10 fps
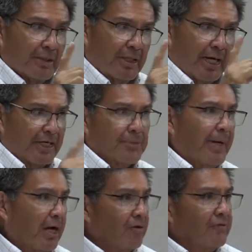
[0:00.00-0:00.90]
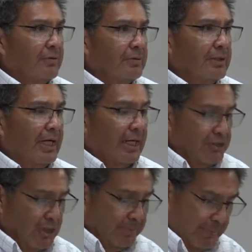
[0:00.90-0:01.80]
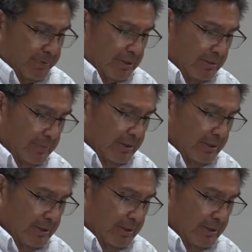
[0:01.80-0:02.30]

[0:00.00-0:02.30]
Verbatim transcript: God is powerful, God is omnipotent.